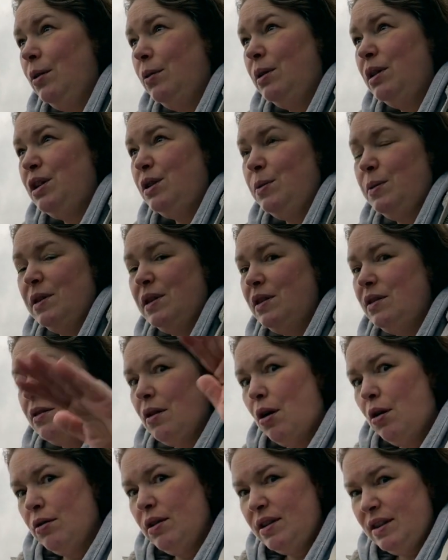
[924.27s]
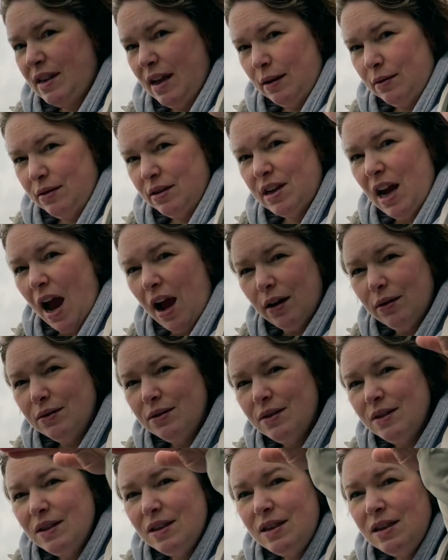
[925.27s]
which was on the South
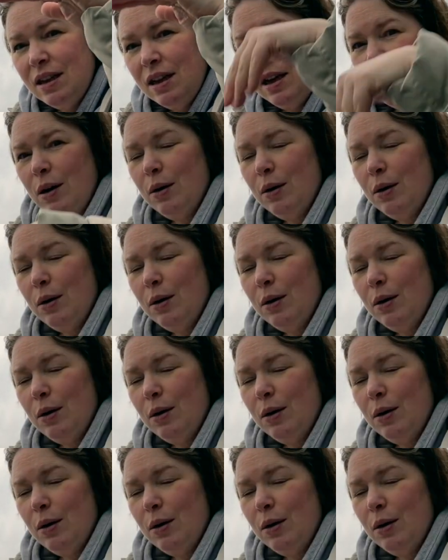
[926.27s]
Downs,